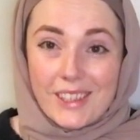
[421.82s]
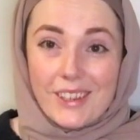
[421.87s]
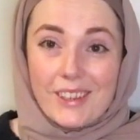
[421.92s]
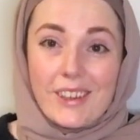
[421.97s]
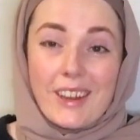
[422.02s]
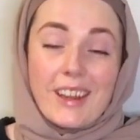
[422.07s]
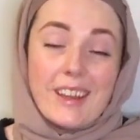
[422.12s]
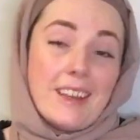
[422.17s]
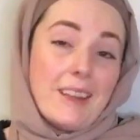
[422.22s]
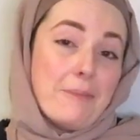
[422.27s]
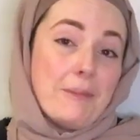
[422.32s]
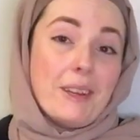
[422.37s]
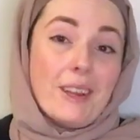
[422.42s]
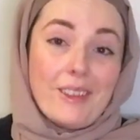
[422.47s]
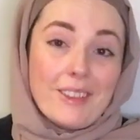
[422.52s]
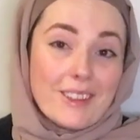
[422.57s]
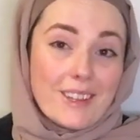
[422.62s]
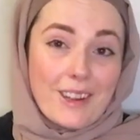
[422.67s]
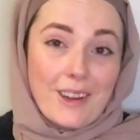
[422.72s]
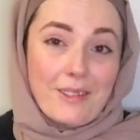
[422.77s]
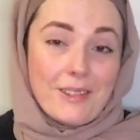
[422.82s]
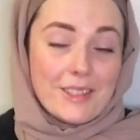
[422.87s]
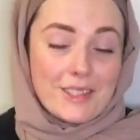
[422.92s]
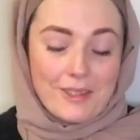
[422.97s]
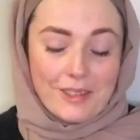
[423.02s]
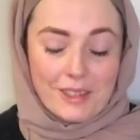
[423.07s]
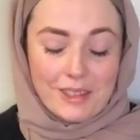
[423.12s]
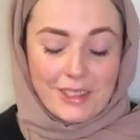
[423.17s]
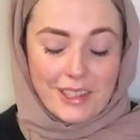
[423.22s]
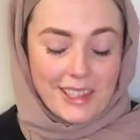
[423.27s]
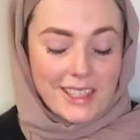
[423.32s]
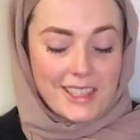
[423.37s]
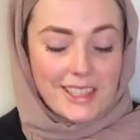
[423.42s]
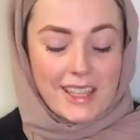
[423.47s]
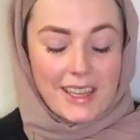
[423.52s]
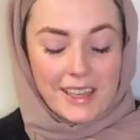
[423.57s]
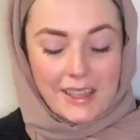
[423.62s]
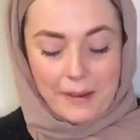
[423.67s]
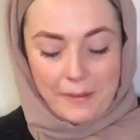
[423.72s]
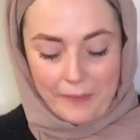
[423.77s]
know. Like, let me know in the comments what you guys
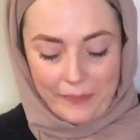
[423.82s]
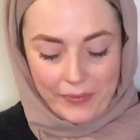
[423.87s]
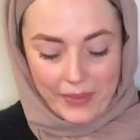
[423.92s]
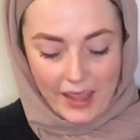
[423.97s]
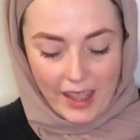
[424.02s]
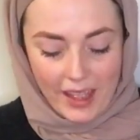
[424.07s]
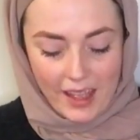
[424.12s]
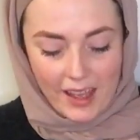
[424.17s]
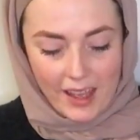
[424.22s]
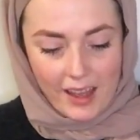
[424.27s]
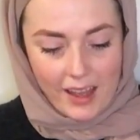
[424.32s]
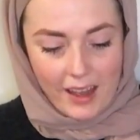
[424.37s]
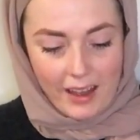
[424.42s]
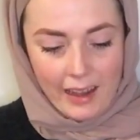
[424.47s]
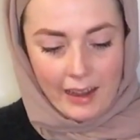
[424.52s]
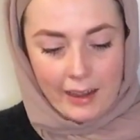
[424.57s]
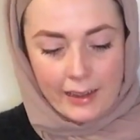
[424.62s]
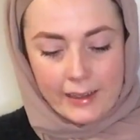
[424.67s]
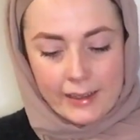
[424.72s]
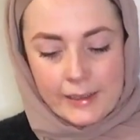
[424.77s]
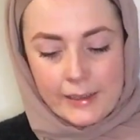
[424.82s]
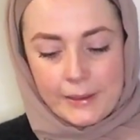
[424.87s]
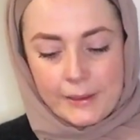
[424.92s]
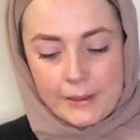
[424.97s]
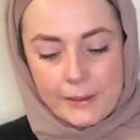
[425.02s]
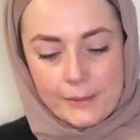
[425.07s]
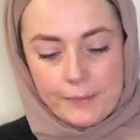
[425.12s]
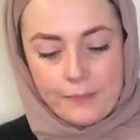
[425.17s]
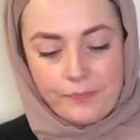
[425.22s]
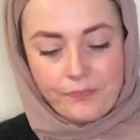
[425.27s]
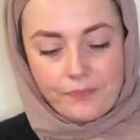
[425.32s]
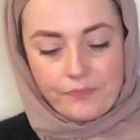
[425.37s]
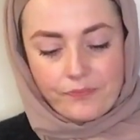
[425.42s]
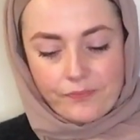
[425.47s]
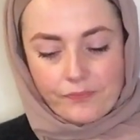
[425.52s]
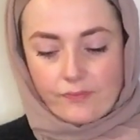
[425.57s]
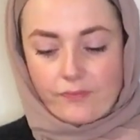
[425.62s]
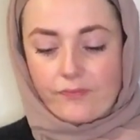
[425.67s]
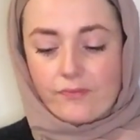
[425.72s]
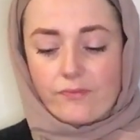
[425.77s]
think. So
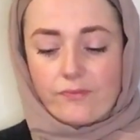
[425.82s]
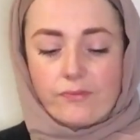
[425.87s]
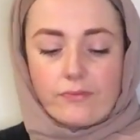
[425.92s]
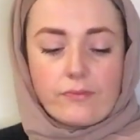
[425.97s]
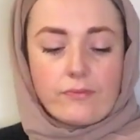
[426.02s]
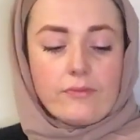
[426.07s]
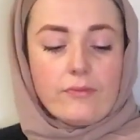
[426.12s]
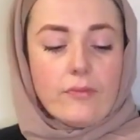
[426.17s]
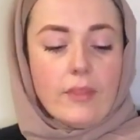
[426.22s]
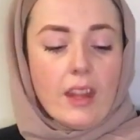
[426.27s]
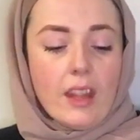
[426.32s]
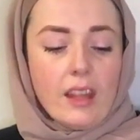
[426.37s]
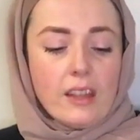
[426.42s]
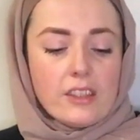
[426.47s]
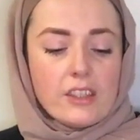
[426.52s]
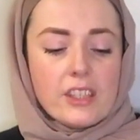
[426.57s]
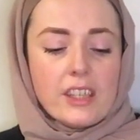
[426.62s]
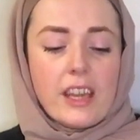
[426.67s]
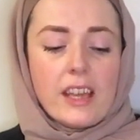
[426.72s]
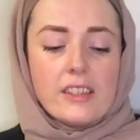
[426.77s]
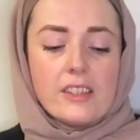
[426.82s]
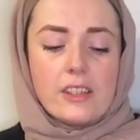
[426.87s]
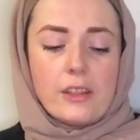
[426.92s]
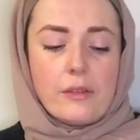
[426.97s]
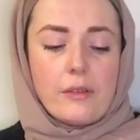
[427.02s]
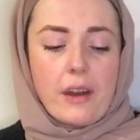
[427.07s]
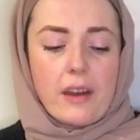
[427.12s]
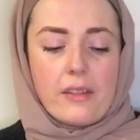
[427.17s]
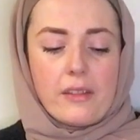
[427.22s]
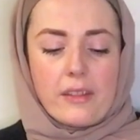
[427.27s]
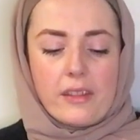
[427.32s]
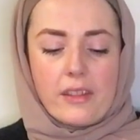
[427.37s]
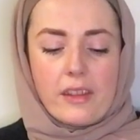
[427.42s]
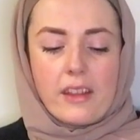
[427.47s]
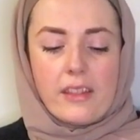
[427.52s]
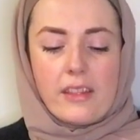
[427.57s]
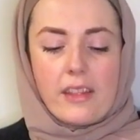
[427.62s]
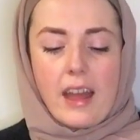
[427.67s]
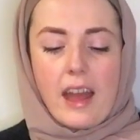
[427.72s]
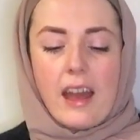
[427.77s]
yeah, so other
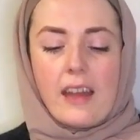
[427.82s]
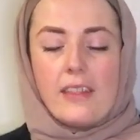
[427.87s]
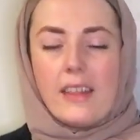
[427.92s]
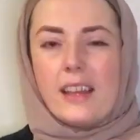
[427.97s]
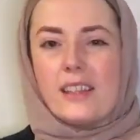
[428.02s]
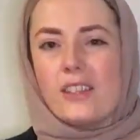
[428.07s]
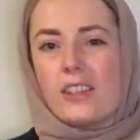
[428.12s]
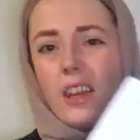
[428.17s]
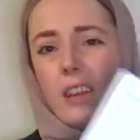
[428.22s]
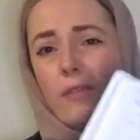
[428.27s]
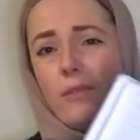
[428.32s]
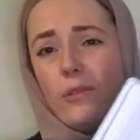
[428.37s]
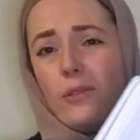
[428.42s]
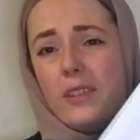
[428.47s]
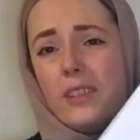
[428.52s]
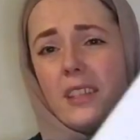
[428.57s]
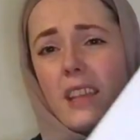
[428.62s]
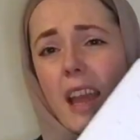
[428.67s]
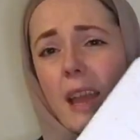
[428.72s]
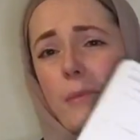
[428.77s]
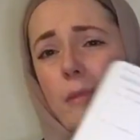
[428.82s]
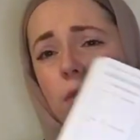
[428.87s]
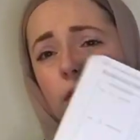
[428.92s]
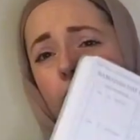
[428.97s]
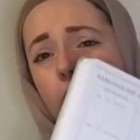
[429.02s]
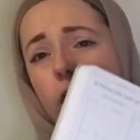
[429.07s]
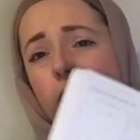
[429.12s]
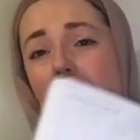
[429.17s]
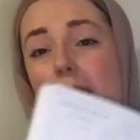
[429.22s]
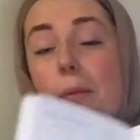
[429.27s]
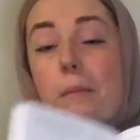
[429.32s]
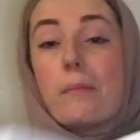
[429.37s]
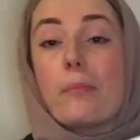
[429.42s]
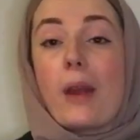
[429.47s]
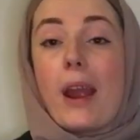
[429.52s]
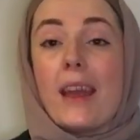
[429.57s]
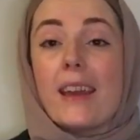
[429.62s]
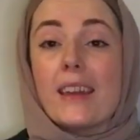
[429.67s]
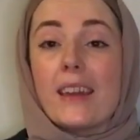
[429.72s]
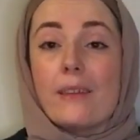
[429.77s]
than that, that's kind of all the same. You've got like a
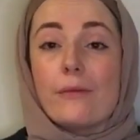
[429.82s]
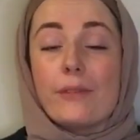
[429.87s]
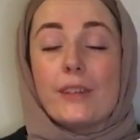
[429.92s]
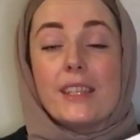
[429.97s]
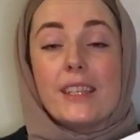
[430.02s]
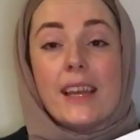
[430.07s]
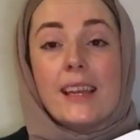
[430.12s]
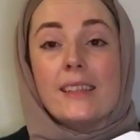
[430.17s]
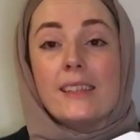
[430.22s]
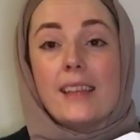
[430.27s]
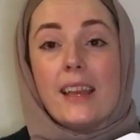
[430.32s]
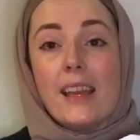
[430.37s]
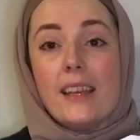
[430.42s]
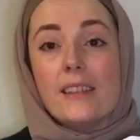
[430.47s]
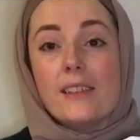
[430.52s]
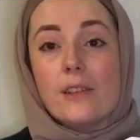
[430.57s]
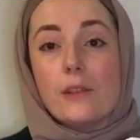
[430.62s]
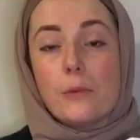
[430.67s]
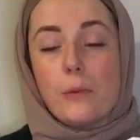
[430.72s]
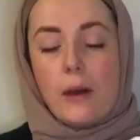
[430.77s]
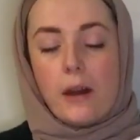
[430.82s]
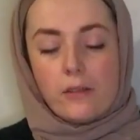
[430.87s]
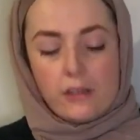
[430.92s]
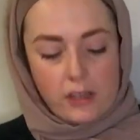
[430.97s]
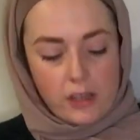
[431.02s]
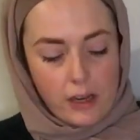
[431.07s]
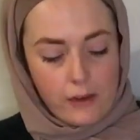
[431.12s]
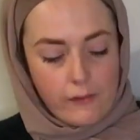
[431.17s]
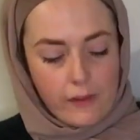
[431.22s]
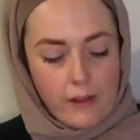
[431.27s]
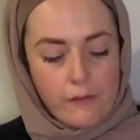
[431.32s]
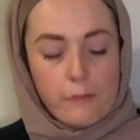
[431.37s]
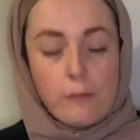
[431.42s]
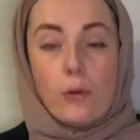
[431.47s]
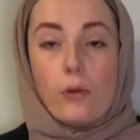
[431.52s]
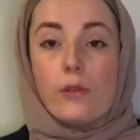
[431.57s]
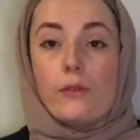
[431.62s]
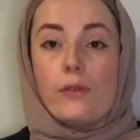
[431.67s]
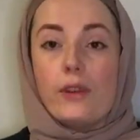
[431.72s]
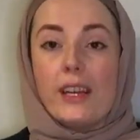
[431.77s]
break every 10 days as well to kind of have
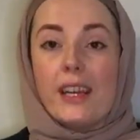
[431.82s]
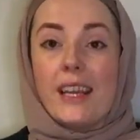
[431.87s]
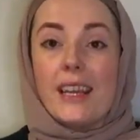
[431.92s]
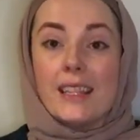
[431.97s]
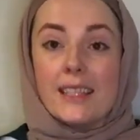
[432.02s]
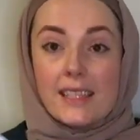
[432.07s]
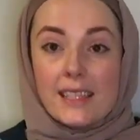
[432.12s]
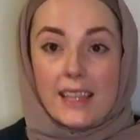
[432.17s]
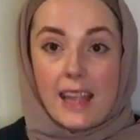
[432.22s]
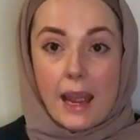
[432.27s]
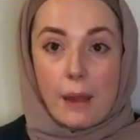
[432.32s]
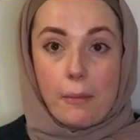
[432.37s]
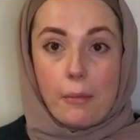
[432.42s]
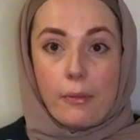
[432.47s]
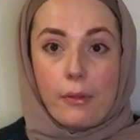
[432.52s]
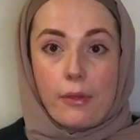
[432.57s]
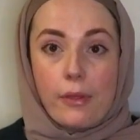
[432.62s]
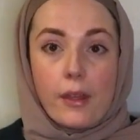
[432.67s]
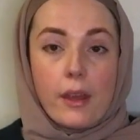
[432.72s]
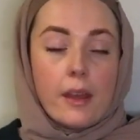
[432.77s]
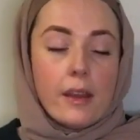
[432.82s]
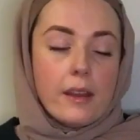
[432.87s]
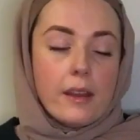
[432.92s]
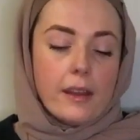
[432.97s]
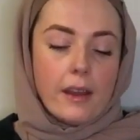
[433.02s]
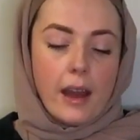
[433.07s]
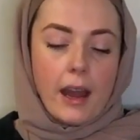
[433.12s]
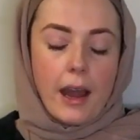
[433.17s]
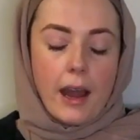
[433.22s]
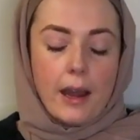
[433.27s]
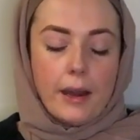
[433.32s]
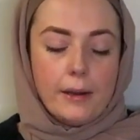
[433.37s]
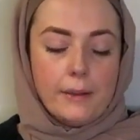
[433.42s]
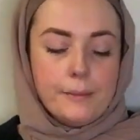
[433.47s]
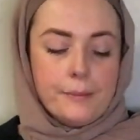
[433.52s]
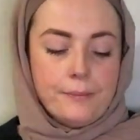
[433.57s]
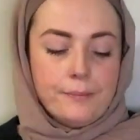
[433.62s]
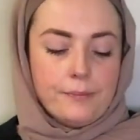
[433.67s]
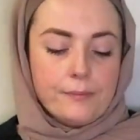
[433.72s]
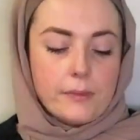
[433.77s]
more of an in-depth
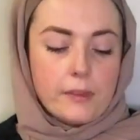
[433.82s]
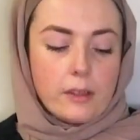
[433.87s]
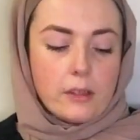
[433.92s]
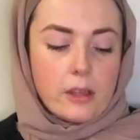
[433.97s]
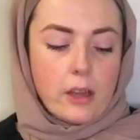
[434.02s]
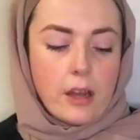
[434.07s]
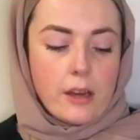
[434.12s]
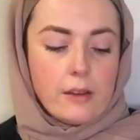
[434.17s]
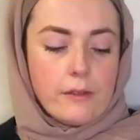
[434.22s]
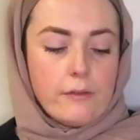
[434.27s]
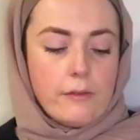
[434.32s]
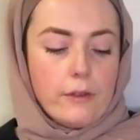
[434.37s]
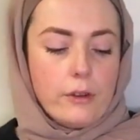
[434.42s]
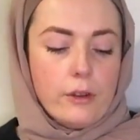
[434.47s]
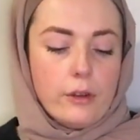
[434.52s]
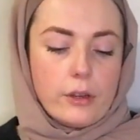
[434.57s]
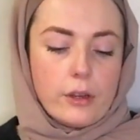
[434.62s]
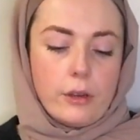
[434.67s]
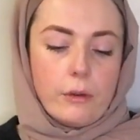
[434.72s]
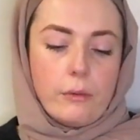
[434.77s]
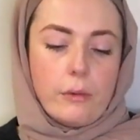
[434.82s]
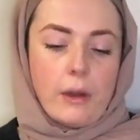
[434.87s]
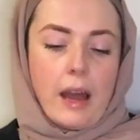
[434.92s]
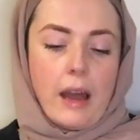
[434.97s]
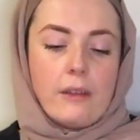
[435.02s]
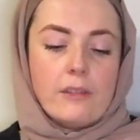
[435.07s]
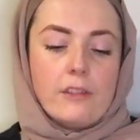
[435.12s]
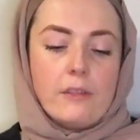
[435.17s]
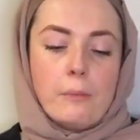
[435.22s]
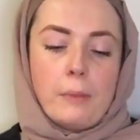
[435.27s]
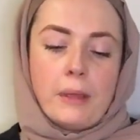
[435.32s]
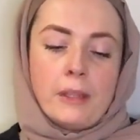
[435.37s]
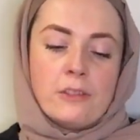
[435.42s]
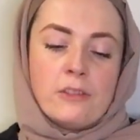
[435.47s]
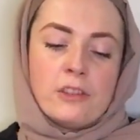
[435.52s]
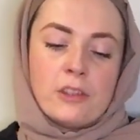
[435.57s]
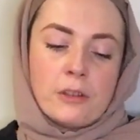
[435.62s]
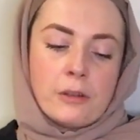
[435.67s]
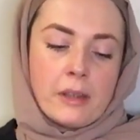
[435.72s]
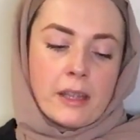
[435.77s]
kind of look at how you've been
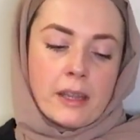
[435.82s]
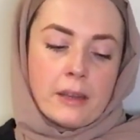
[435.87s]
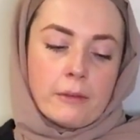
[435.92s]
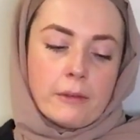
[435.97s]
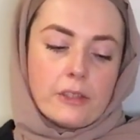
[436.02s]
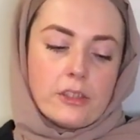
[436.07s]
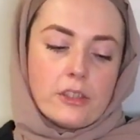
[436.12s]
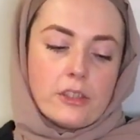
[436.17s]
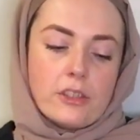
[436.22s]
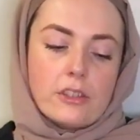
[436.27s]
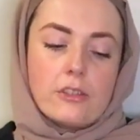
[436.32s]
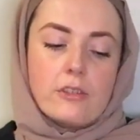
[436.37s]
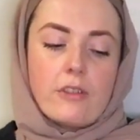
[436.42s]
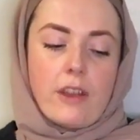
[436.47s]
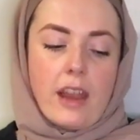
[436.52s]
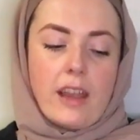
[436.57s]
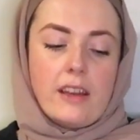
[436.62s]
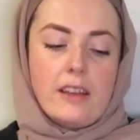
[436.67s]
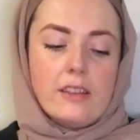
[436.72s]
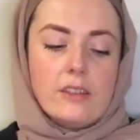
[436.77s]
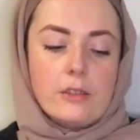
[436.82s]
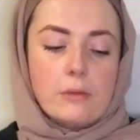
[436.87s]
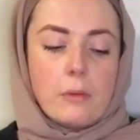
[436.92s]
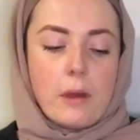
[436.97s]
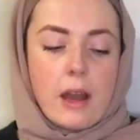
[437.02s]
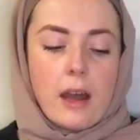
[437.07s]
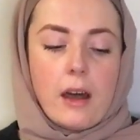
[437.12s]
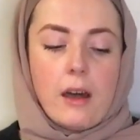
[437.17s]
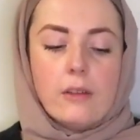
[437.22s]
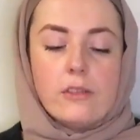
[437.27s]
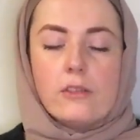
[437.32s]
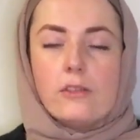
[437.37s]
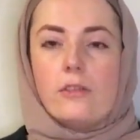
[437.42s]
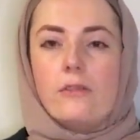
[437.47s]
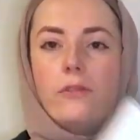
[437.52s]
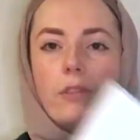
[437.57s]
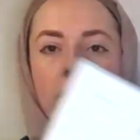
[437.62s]
doing, which is great as well. Sort of